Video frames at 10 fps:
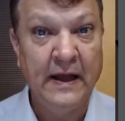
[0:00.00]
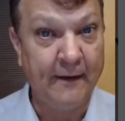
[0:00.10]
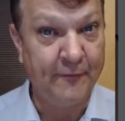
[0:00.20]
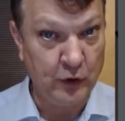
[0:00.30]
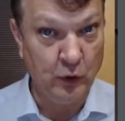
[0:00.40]

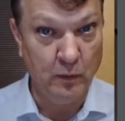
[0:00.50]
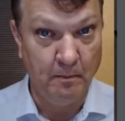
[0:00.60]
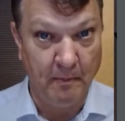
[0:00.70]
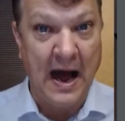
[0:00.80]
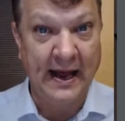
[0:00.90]
If you
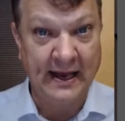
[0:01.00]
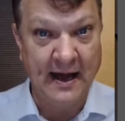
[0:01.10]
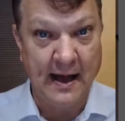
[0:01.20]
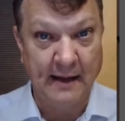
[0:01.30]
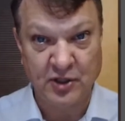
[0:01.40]
buy
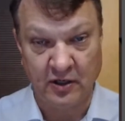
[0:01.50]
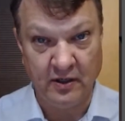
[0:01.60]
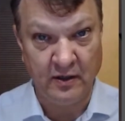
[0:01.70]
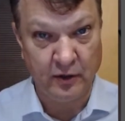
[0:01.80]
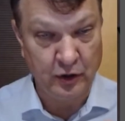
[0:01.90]
an
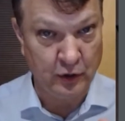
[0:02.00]
option,